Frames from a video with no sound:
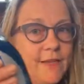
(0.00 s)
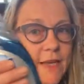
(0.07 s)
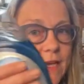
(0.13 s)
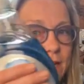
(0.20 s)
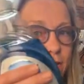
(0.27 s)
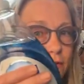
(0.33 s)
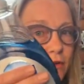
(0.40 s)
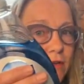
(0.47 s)

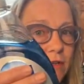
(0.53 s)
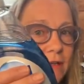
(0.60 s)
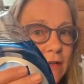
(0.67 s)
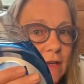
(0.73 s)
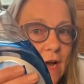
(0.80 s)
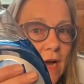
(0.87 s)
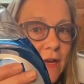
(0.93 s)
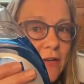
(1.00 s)
a certain
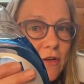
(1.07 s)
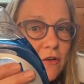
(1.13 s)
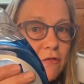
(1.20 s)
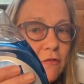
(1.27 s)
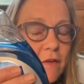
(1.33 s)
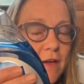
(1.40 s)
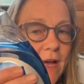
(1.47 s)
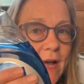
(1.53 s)
kind
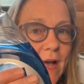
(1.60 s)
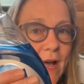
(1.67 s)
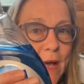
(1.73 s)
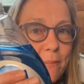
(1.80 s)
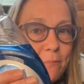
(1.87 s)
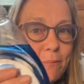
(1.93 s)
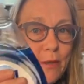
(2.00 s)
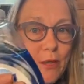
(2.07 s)
of
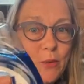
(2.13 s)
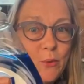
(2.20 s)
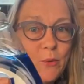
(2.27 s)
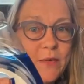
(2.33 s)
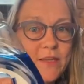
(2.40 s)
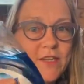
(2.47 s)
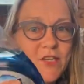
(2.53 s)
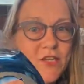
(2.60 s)

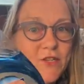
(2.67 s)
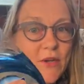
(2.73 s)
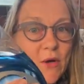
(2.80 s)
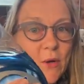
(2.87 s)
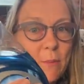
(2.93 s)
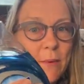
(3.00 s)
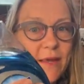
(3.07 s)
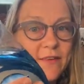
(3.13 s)
blue dish
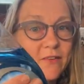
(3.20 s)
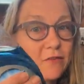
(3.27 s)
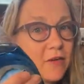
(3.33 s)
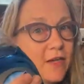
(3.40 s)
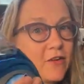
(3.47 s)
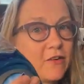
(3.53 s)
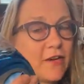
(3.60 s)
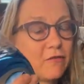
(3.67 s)
soap is
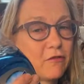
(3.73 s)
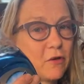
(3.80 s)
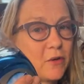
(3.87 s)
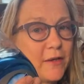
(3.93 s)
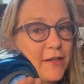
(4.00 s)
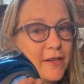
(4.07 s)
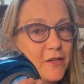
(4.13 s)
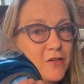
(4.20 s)
really great for
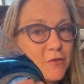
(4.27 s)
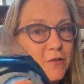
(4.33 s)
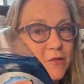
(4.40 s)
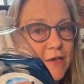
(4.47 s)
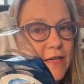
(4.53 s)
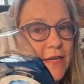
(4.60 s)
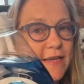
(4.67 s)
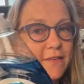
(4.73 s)
cleaning
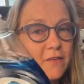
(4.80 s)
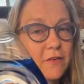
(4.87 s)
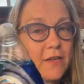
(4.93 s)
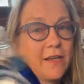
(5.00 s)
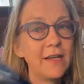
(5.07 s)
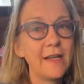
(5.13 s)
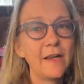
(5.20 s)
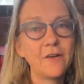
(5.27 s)
jewelry. It's
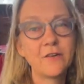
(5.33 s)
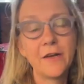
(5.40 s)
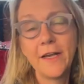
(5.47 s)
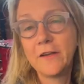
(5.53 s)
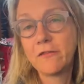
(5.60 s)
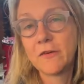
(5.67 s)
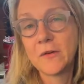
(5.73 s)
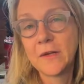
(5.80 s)
really
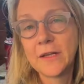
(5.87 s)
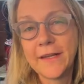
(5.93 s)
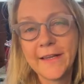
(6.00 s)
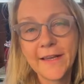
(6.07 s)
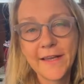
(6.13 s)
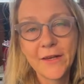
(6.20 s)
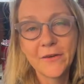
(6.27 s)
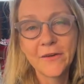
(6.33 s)
great for
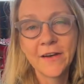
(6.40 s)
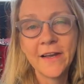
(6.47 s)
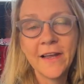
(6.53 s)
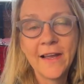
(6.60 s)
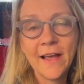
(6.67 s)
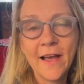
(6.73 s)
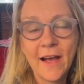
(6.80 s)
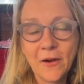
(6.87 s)
cleaning your
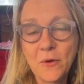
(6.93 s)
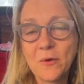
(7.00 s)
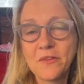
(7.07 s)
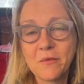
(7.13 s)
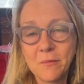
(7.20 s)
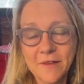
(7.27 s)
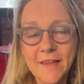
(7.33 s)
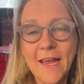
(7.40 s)

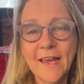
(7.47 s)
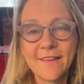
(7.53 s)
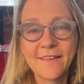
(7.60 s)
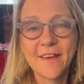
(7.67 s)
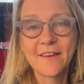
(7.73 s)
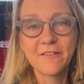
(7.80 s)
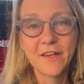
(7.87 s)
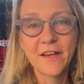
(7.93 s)
goldsmith hands
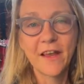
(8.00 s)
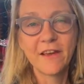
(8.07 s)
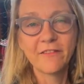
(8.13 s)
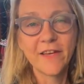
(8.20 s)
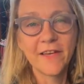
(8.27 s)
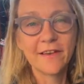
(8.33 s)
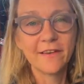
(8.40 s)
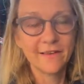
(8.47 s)
after
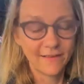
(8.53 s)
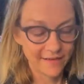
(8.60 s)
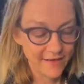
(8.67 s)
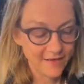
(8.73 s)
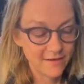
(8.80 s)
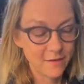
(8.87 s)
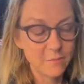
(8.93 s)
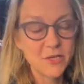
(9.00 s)
having
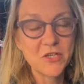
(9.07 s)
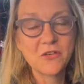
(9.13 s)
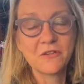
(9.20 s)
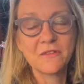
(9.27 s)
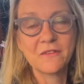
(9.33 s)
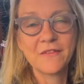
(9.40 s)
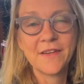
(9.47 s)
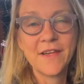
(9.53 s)
gotten a bunch
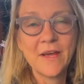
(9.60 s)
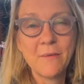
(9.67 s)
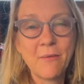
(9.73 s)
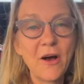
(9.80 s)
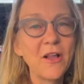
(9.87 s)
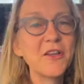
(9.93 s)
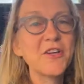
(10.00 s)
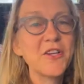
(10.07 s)
of
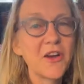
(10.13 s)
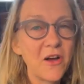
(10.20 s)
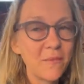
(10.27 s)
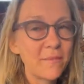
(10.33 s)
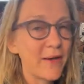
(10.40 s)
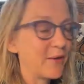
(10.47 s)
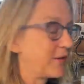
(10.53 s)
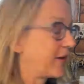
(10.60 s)
polishing compound